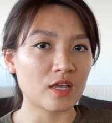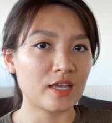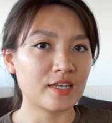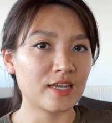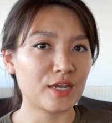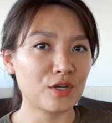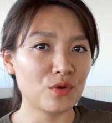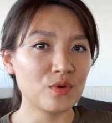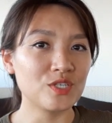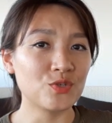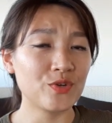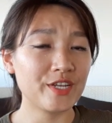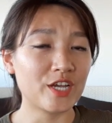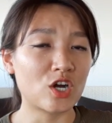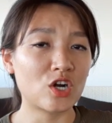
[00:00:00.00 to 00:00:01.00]
and I know it's
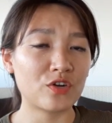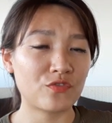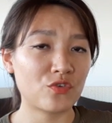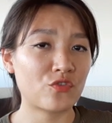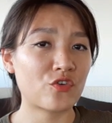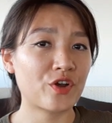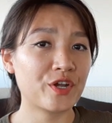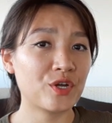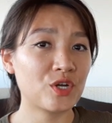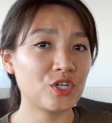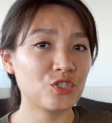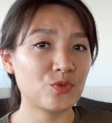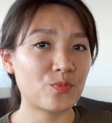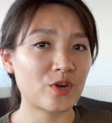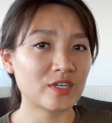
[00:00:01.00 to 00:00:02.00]
really hard for
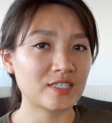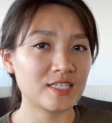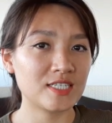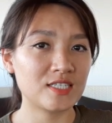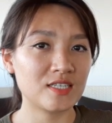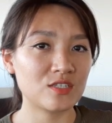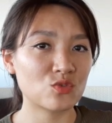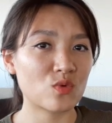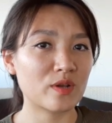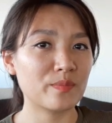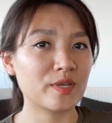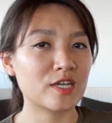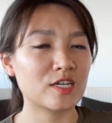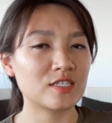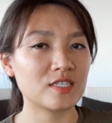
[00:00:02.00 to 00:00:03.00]
foreigners to practice this one
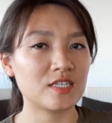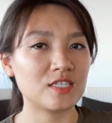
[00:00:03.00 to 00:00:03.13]
because